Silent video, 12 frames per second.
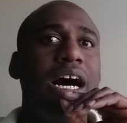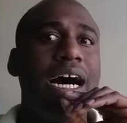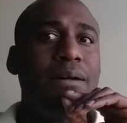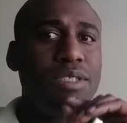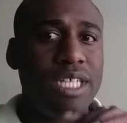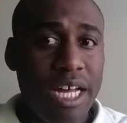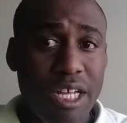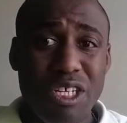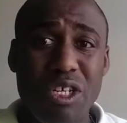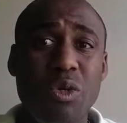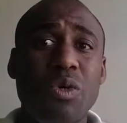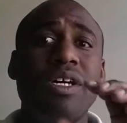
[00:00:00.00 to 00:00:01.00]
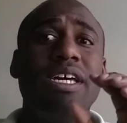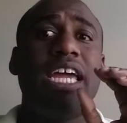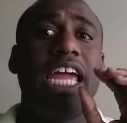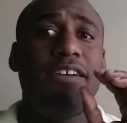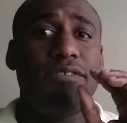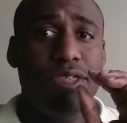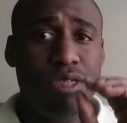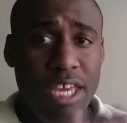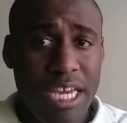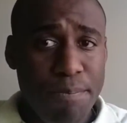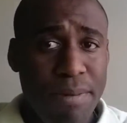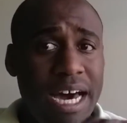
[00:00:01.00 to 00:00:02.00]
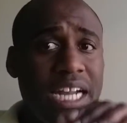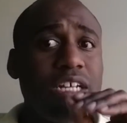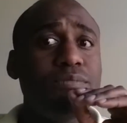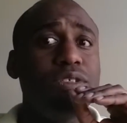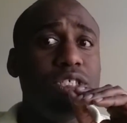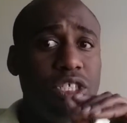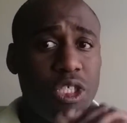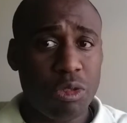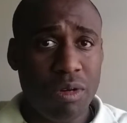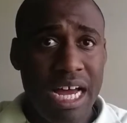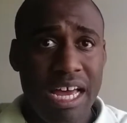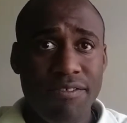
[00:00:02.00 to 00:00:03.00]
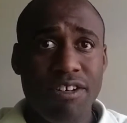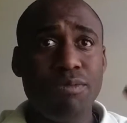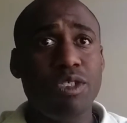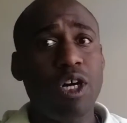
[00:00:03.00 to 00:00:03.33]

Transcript: I'm telling you, if you think about them, you drive them,